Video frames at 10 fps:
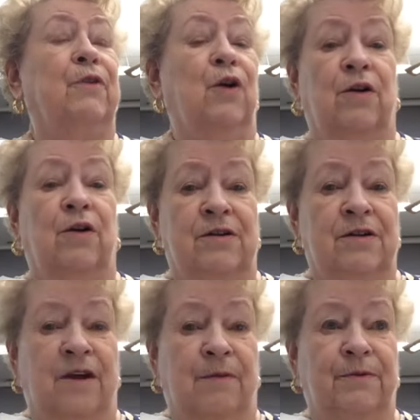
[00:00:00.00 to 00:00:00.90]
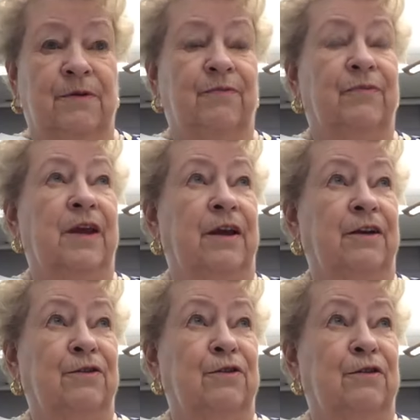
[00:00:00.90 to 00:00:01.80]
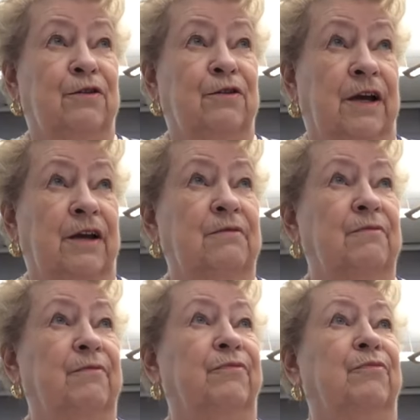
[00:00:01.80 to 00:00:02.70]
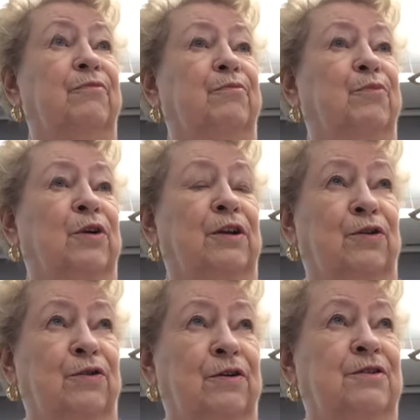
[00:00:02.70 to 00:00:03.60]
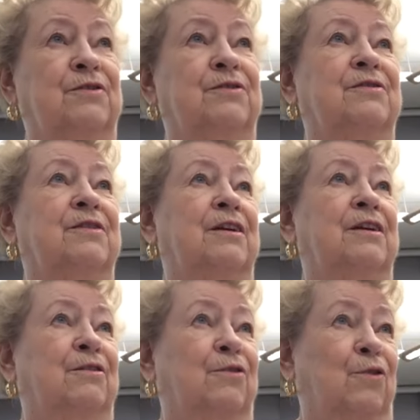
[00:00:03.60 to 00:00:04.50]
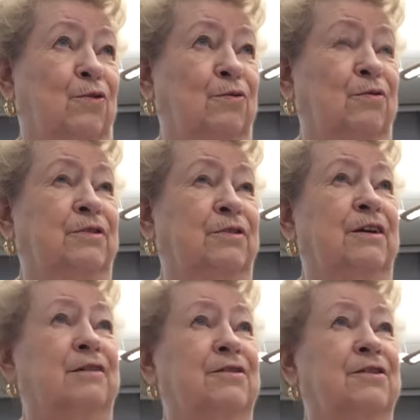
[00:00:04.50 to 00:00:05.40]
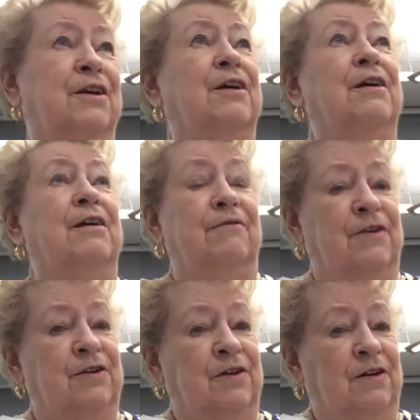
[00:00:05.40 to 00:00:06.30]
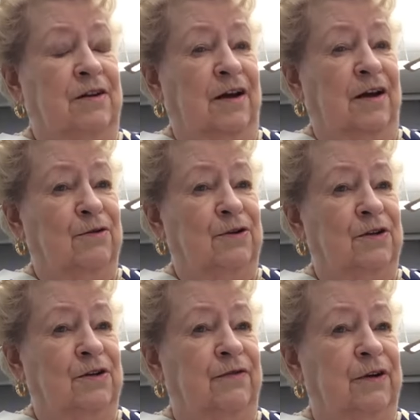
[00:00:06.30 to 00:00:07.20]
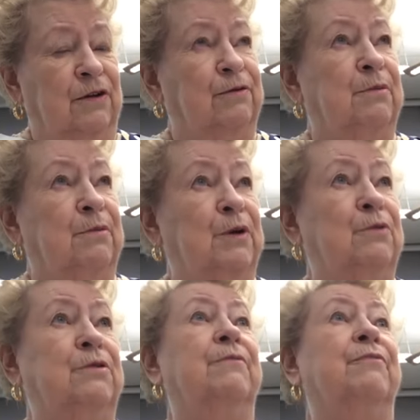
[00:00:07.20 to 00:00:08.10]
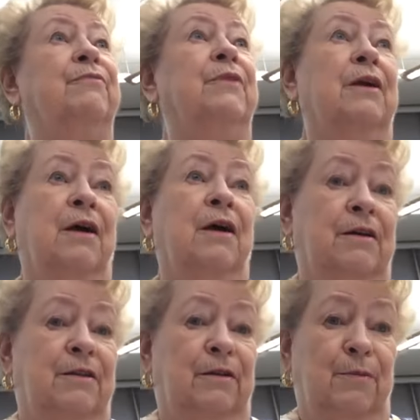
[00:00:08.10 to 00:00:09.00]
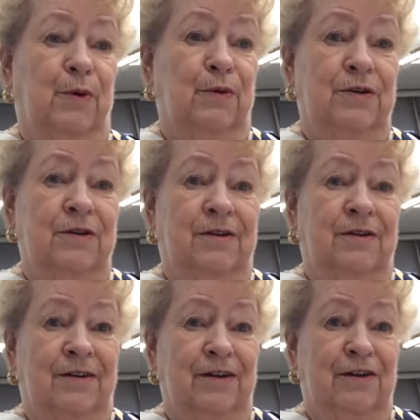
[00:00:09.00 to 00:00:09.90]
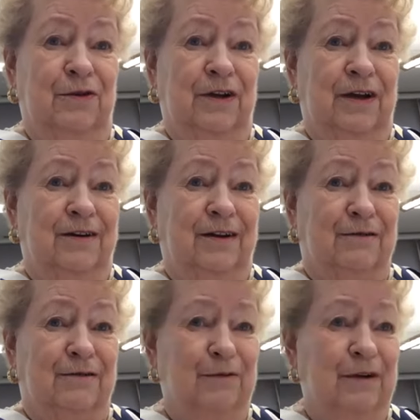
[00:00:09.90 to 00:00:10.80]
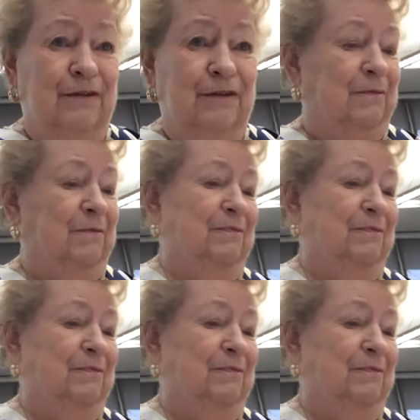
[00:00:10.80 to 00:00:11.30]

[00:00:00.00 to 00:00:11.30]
all stopped, anchored overnight, bought goods, stayed in the hotels, visited the houses of ill repute, got on their boats, and continued on down the river.